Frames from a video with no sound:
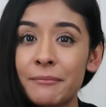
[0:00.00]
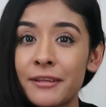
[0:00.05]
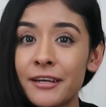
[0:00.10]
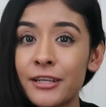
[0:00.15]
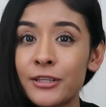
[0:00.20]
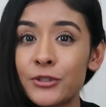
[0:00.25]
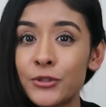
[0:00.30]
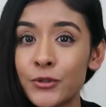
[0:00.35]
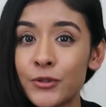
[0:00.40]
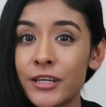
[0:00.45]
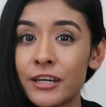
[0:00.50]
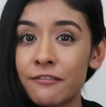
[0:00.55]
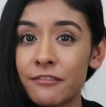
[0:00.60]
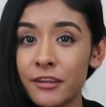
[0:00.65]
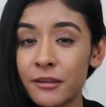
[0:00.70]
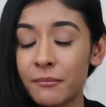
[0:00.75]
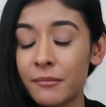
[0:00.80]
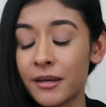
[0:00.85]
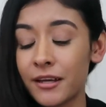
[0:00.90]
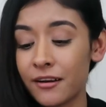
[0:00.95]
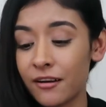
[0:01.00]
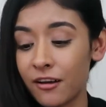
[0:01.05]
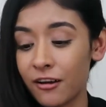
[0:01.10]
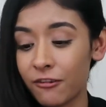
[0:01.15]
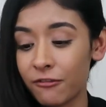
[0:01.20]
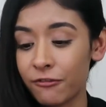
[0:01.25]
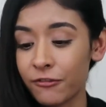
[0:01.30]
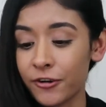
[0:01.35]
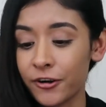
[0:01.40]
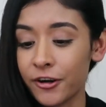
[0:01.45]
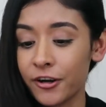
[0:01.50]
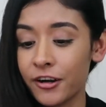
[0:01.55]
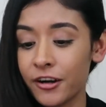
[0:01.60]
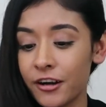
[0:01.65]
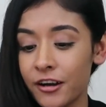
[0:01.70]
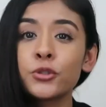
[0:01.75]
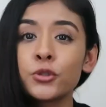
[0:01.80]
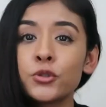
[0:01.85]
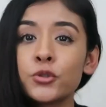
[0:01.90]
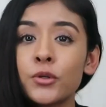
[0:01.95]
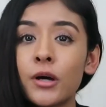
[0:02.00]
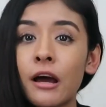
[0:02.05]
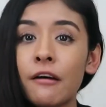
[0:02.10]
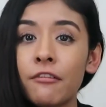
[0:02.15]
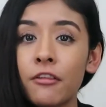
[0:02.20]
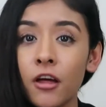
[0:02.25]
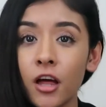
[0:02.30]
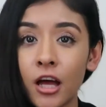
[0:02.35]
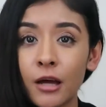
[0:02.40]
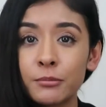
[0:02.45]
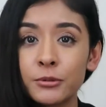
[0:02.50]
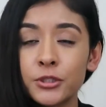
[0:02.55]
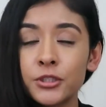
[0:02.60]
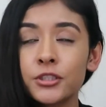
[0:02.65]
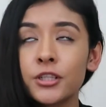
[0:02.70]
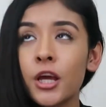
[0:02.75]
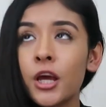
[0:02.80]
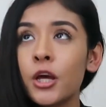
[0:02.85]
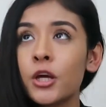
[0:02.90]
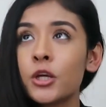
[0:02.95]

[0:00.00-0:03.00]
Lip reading: then I do give them an offer. You do have the option